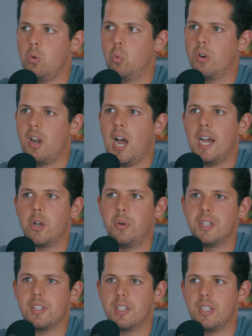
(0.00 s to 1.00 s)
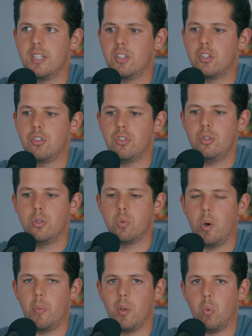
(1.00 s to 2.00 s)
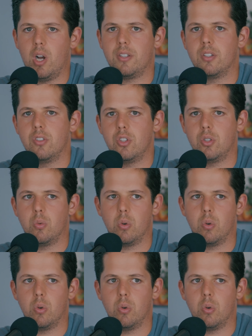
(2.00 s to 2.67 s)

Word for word: we're not going to get to do what we want to do.